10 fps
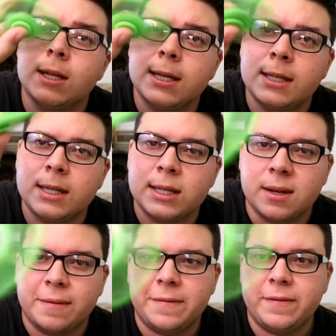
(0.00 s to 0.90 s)
This is
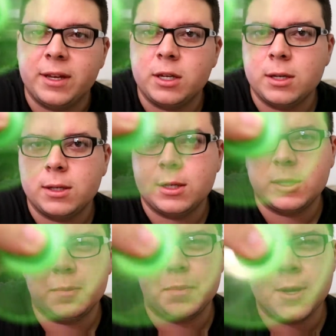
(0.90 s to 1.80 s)
a fidget
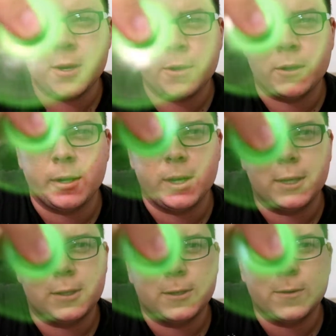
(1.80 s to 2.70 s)
spinner.
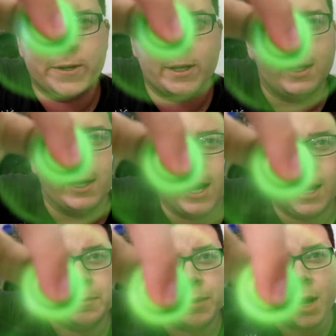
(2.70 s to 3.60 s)
It's green.
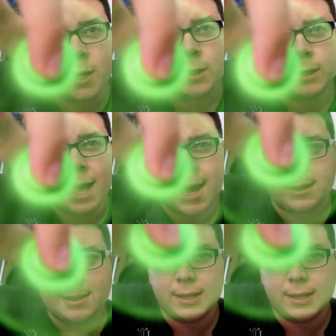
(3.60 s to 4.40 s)
I bought it last